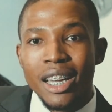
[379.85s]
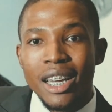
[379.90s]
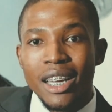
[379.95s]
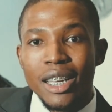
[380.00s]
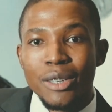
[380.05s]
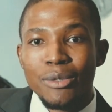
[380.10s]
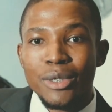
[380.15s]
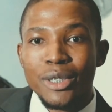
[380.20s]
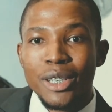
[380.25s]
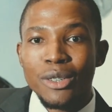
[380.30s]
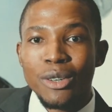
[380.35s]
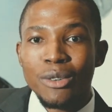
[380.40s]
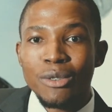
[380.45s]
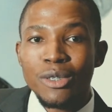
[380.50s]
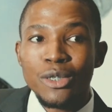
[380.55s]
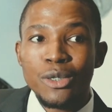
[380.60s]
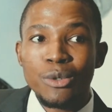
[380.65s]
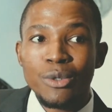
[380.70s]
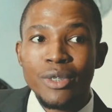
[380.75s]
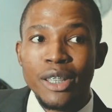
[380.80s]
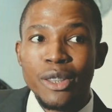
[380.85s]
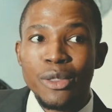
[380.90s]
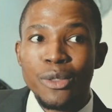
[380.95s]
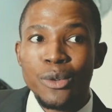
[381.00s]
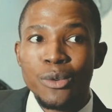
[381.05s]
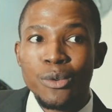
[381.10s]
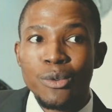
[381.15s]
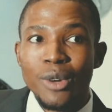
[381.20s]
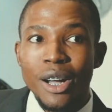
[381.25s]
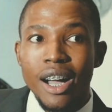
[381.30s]
And we can only do that
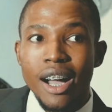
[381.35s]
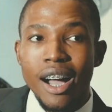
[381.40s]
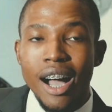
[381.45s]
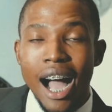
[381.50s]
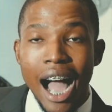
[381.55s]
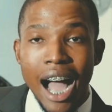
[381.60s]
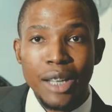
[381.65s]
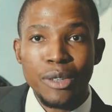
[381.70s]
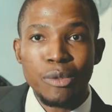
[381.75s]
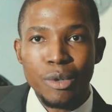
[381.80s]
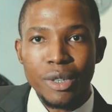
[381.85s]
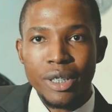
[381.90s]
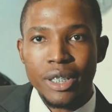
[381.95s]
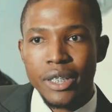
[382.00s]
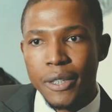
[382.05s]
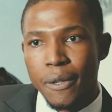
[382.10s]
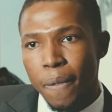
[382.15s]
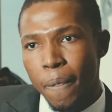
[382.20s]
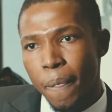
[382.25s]
through hard work.